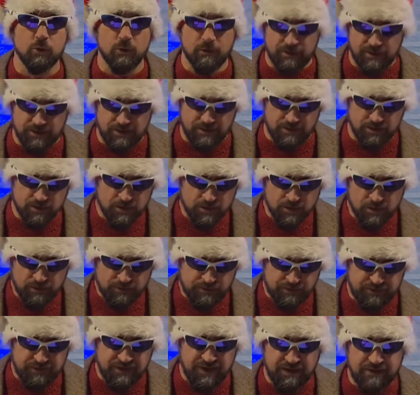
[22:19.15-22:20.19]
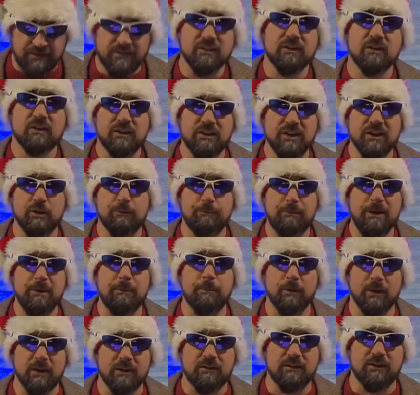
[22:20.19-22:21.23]
and then six. Six
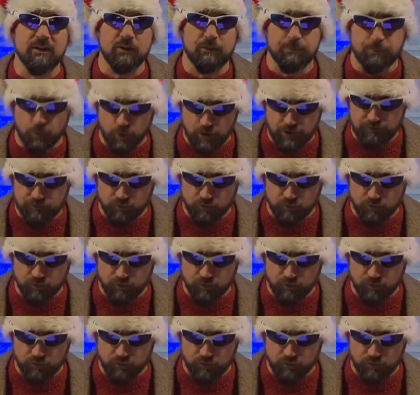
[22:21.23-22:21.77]
people at six points